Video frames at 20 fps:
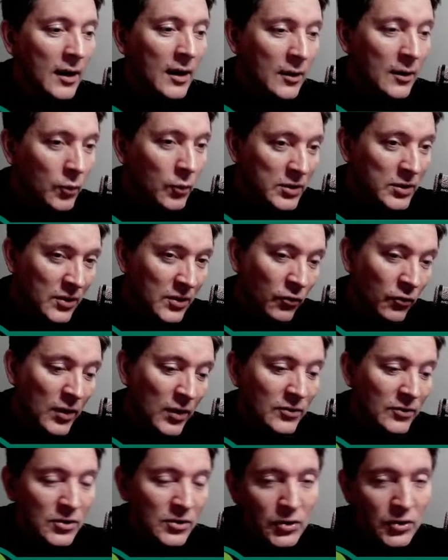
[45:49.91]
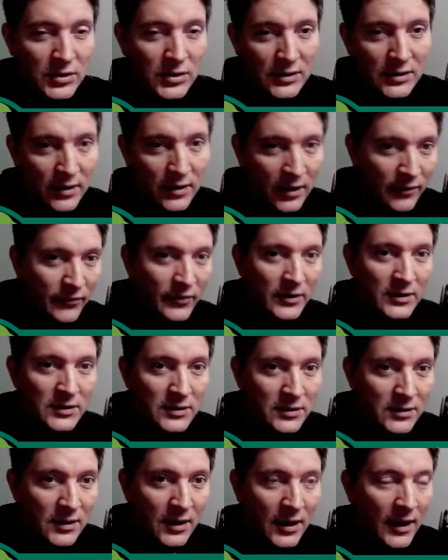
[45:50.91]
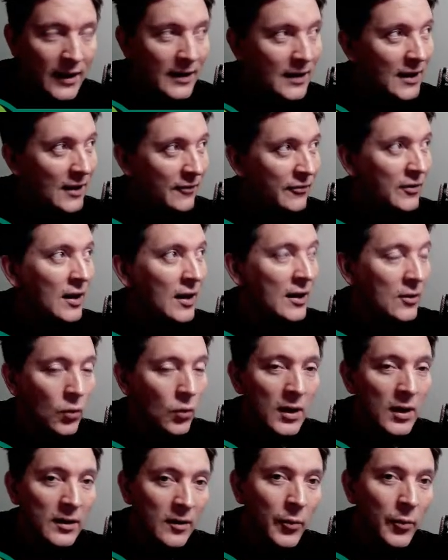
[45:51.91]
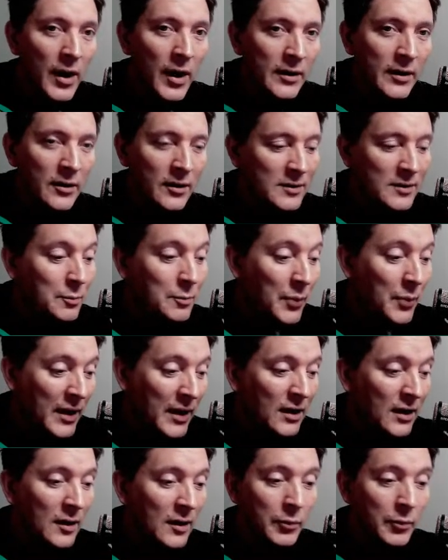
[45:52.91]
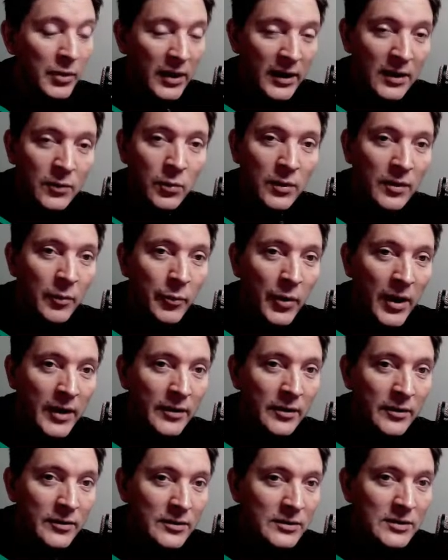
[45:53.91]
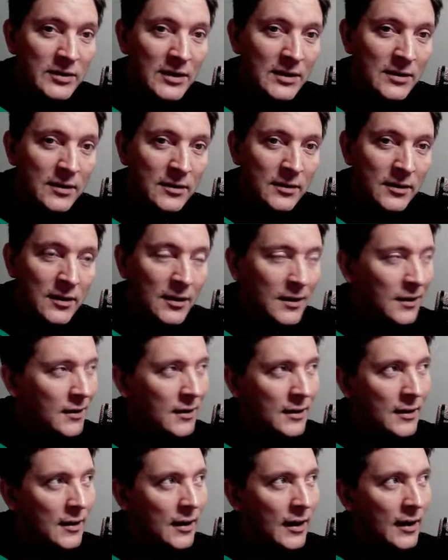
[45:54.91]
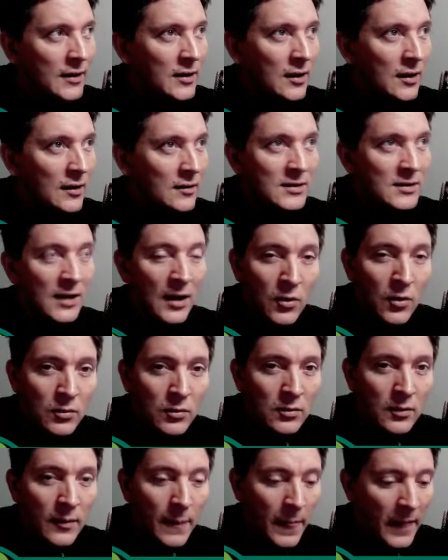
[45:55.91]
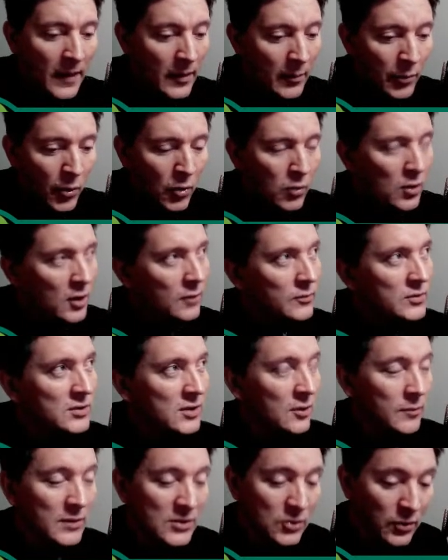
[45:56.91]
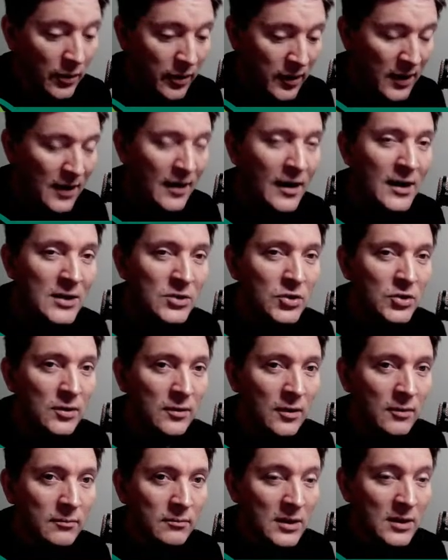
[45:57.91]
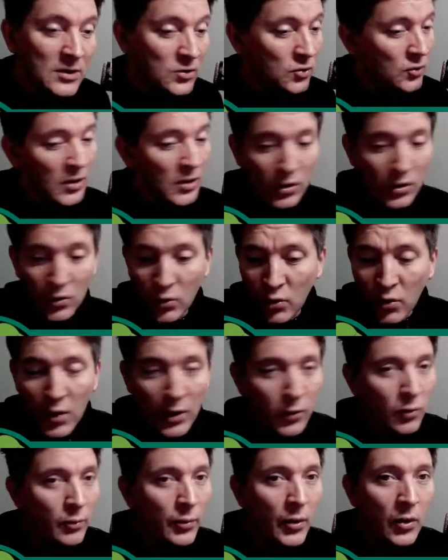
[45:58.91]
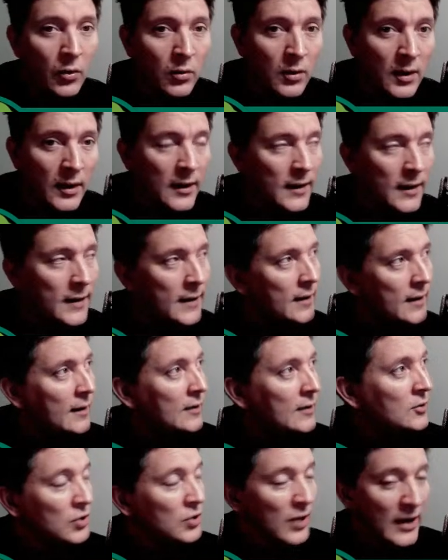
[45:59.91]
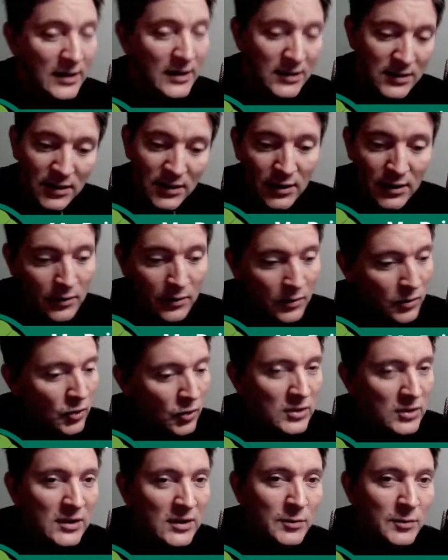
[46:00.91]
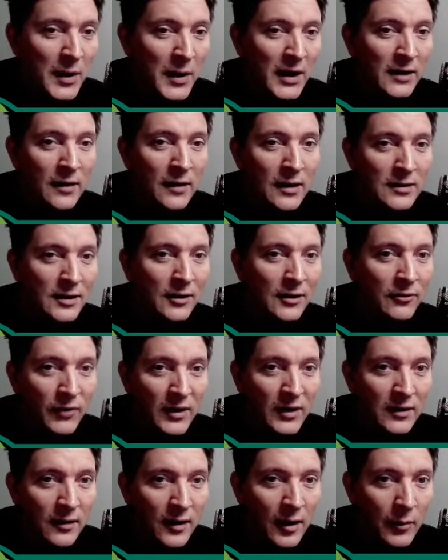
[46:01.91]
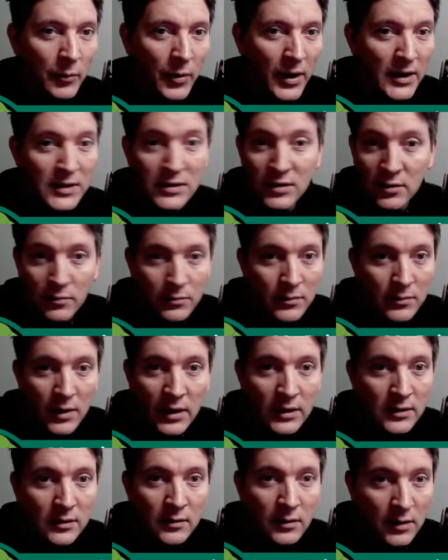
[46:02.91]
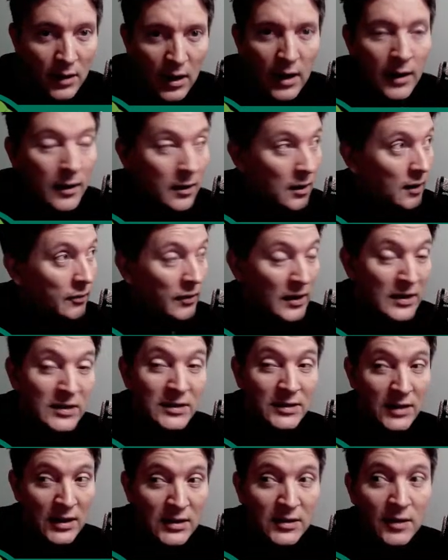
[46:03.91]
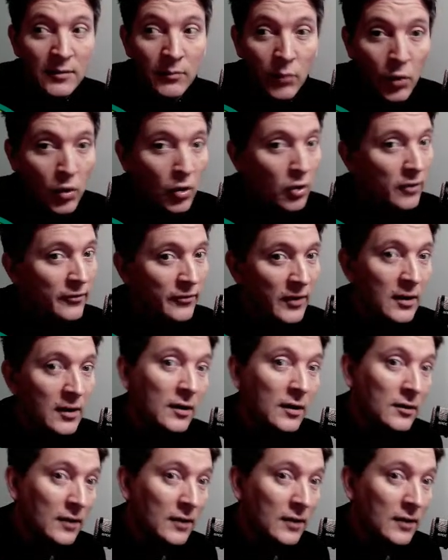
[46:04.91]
Was reintroducing Griffiths and giving Edouard a partner. He's barely played with a partner this season. And you can tell, the ball comes to him, he's got three guys round him, he's got no out ball, he tries to use his magnetic feet to get past them, and this season, more often than